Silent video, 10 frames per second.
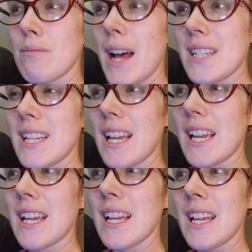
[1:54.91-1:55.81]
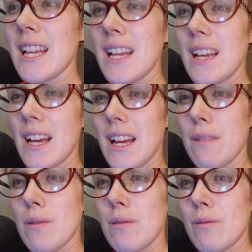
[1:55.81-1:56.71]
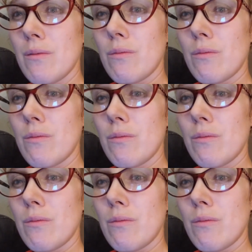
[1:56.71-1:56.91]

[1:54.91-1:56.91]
hunting um,